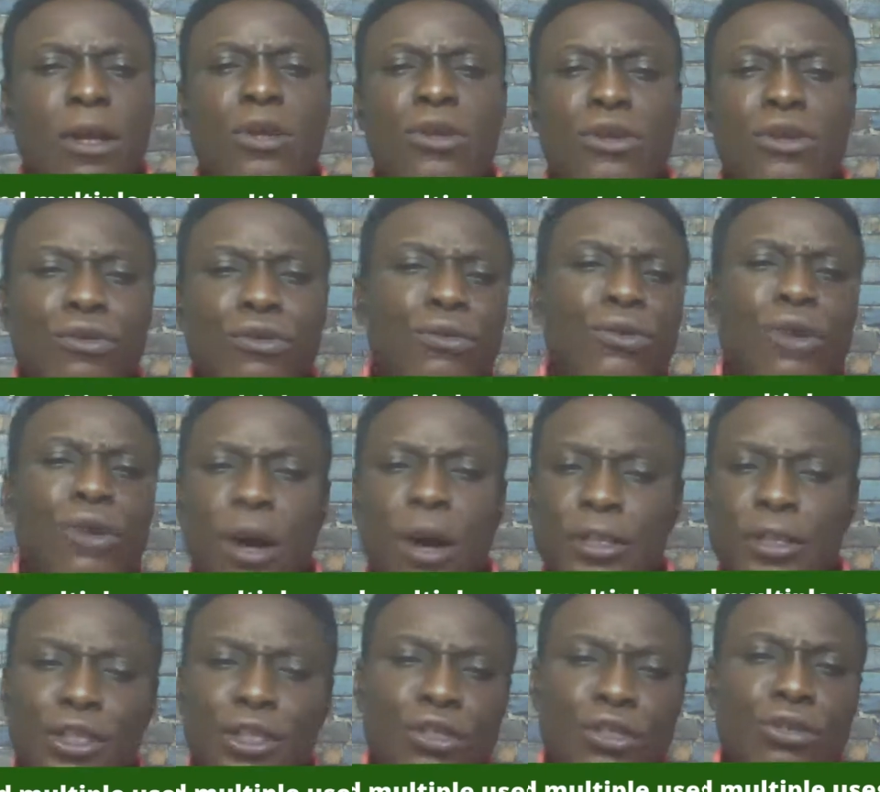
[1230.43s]
do
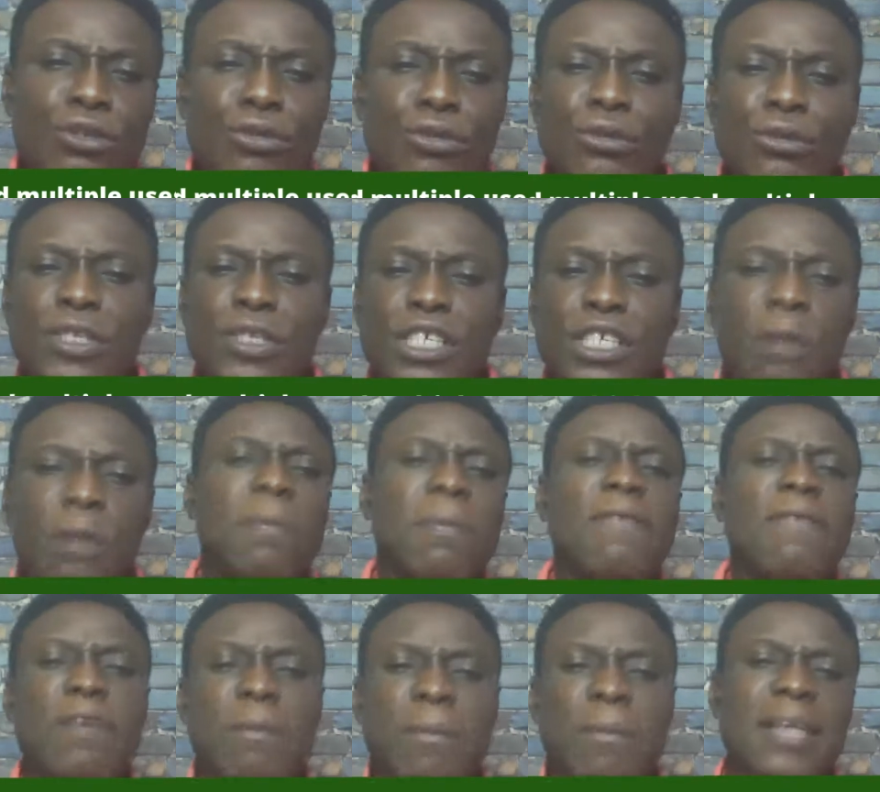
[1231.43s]
not use your
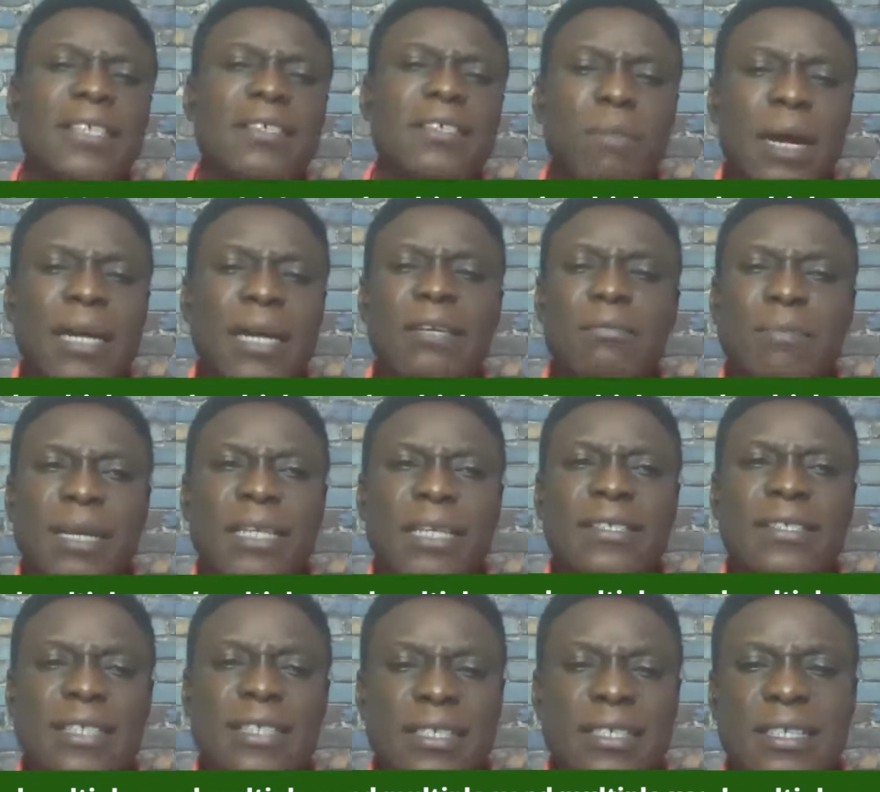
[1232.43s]
performance management
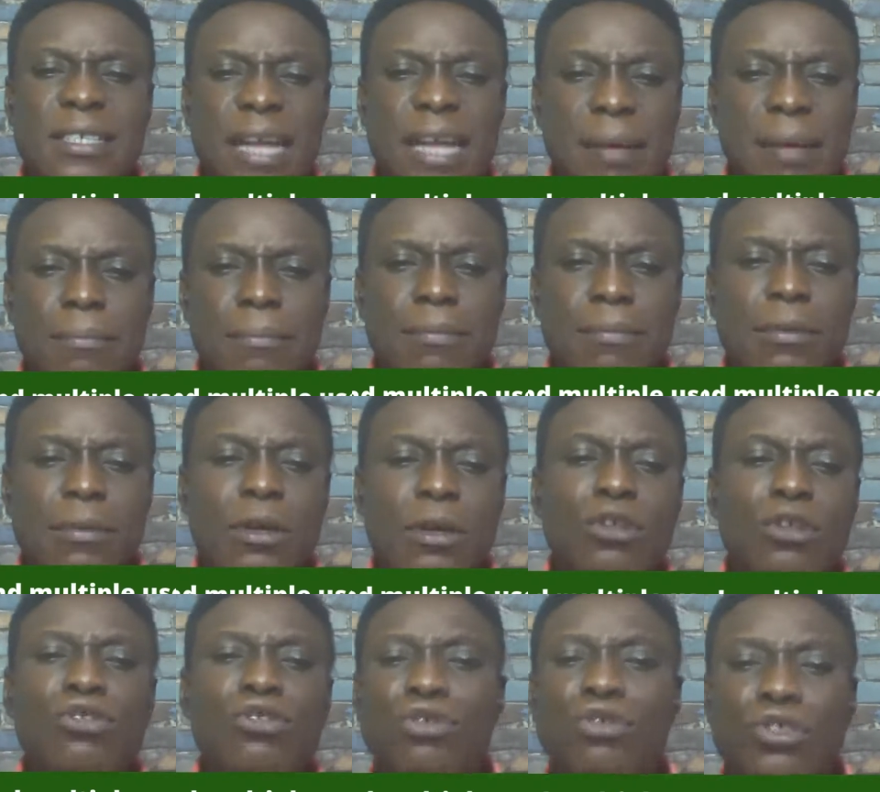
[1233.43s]
system
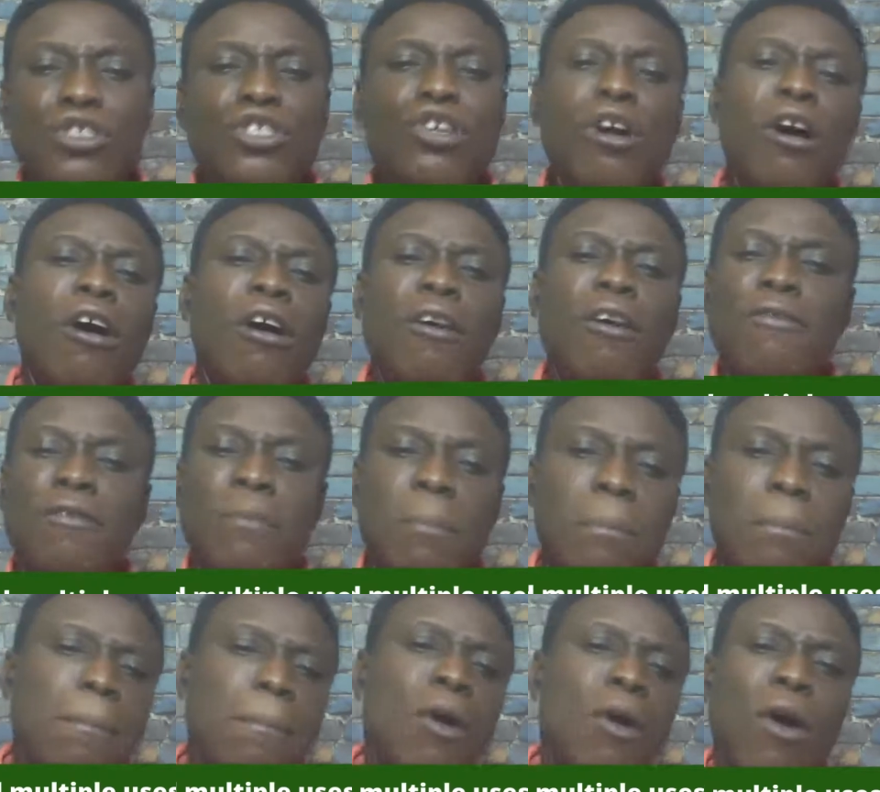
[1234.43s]
to solve
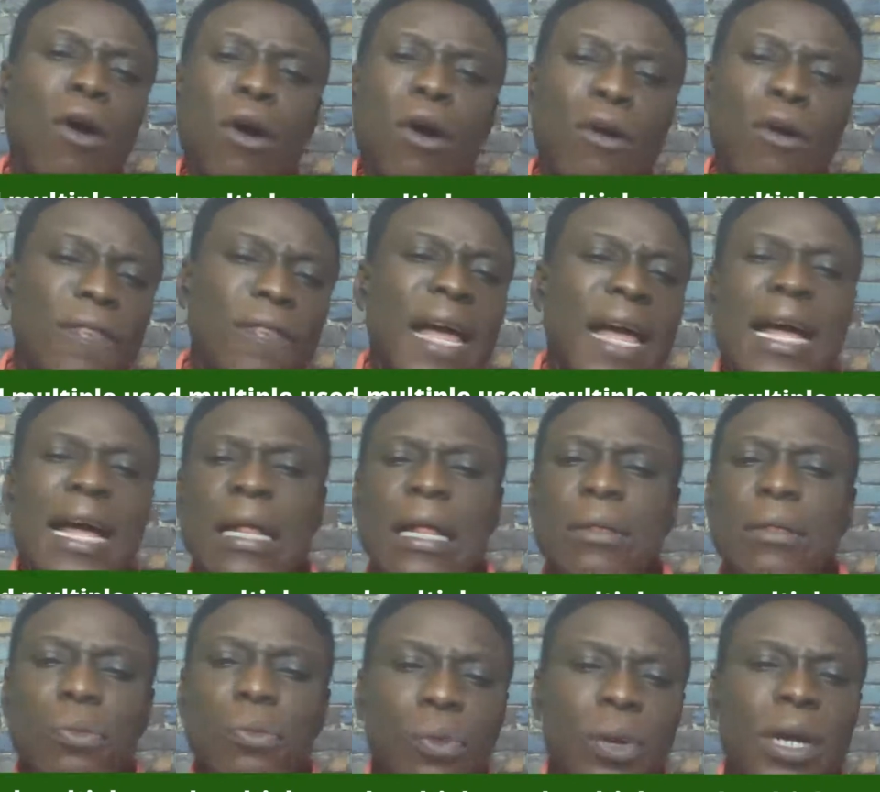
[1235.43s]
more
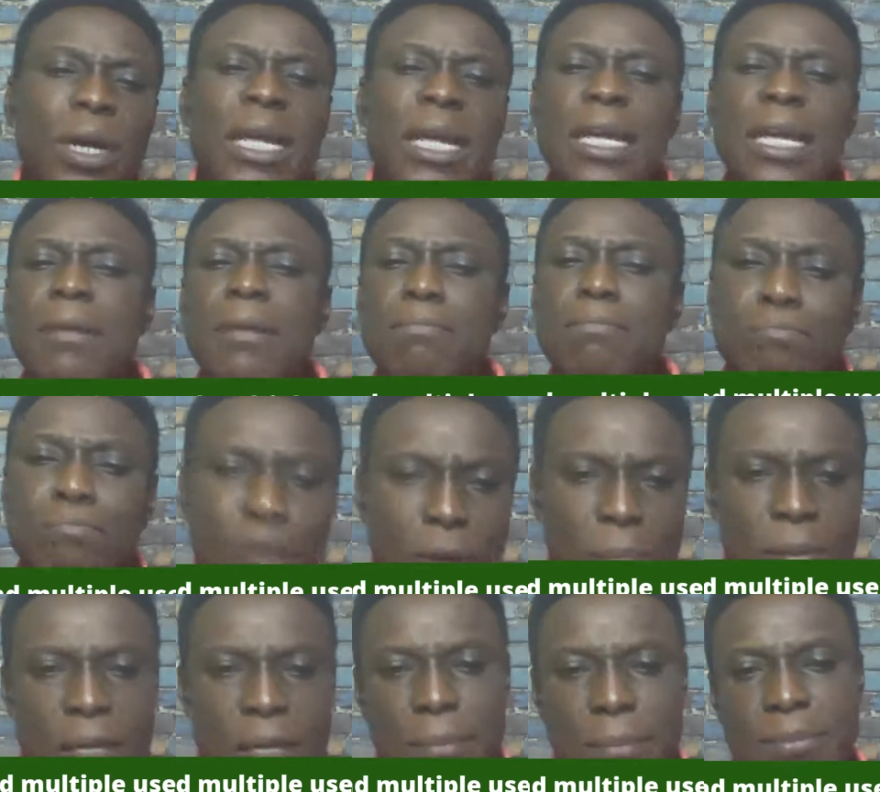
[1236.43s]
than three
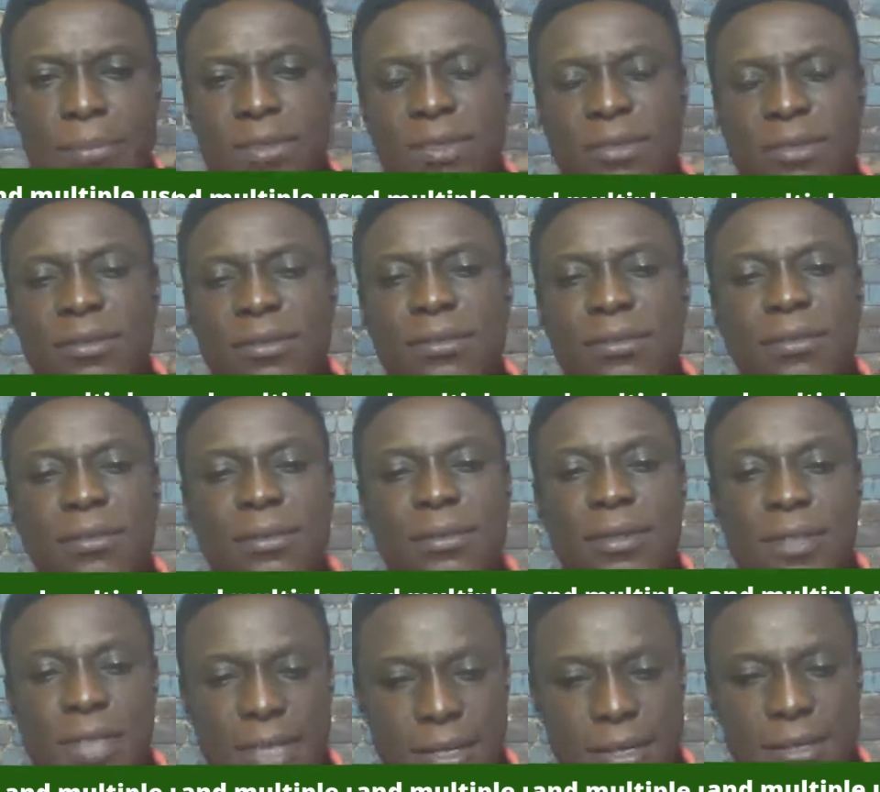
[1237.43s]
problems.
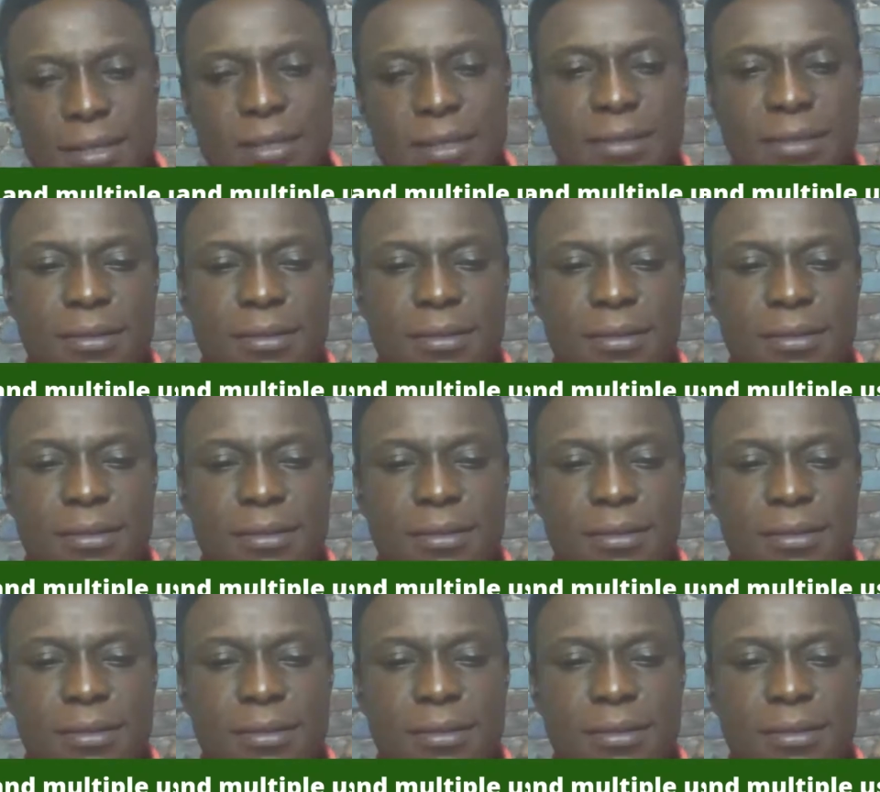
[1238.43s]
Yes.